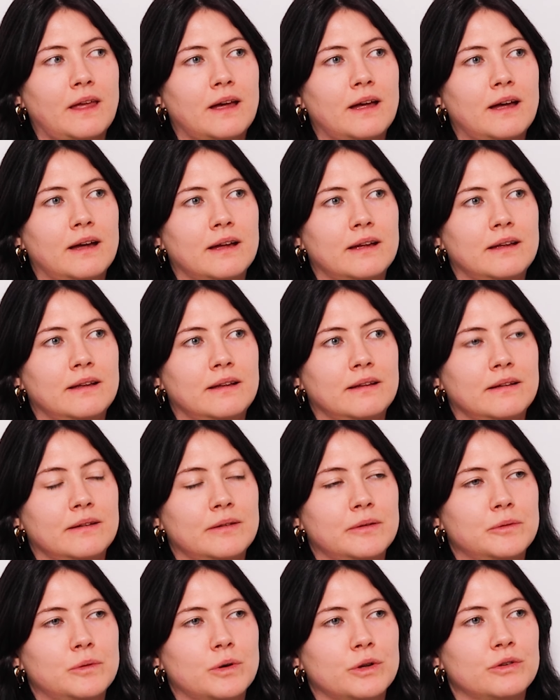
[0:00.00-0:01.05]
I
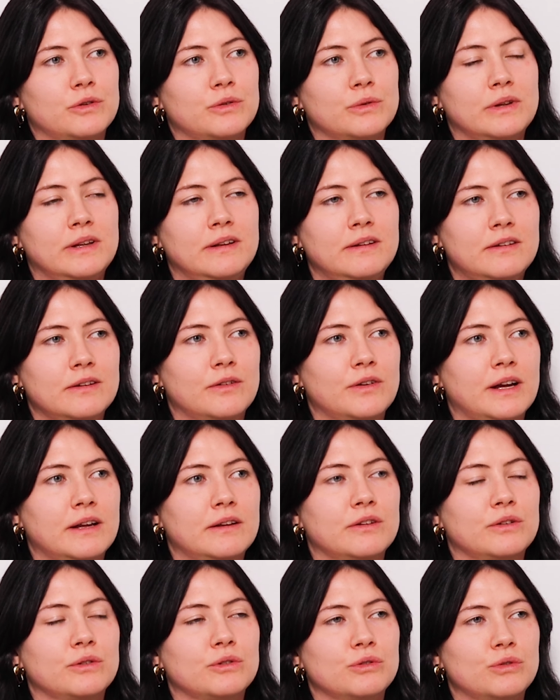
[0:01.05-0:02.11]
want to integrate
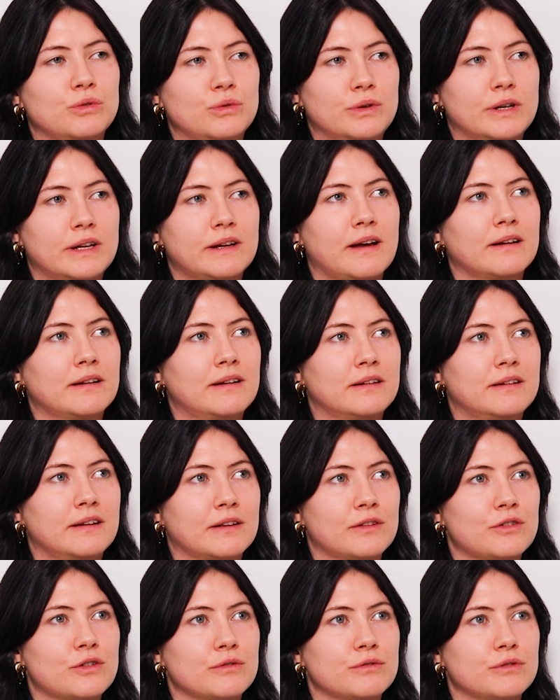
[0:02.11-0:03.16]
into doing
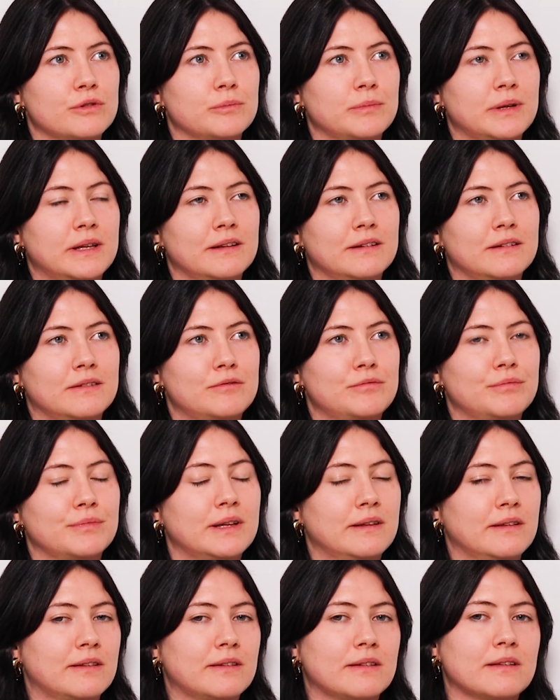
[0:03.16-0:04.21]
architecture. For me, it
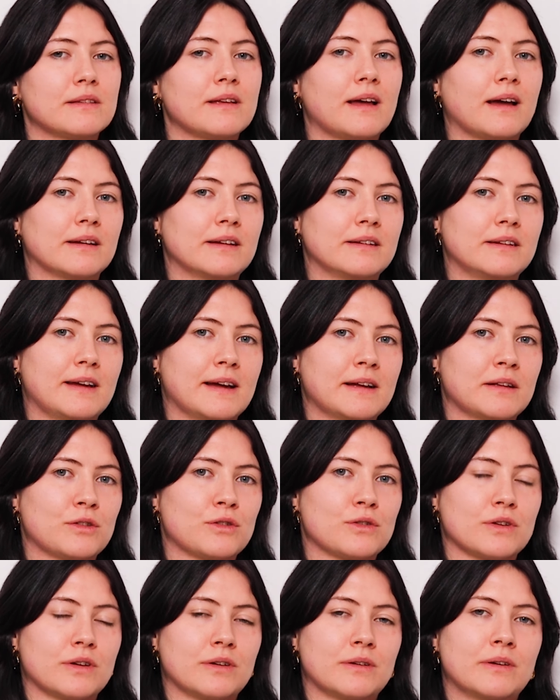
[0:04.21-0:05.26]
is
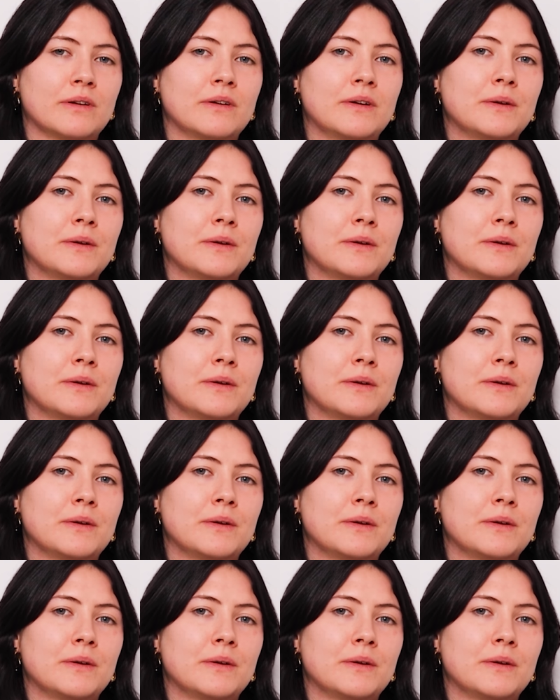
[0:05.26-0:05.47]
architecture.